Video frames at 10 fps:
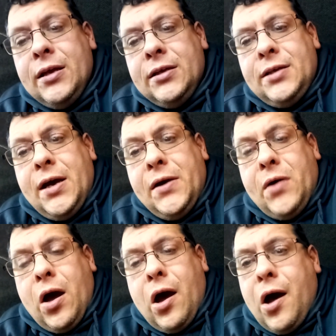
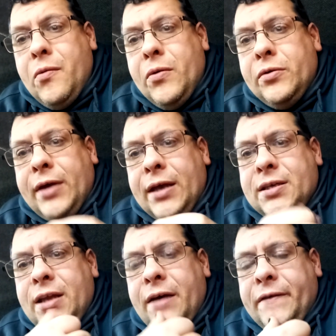So I will get
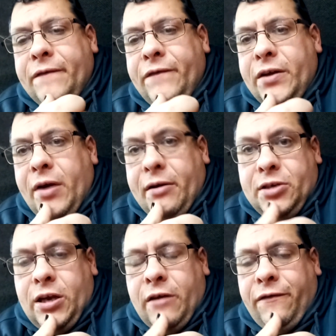another video out
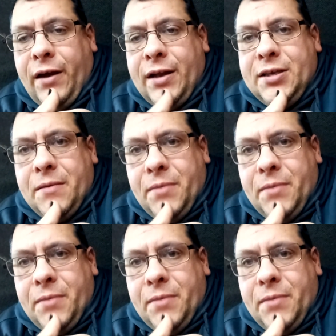to you fairly soon,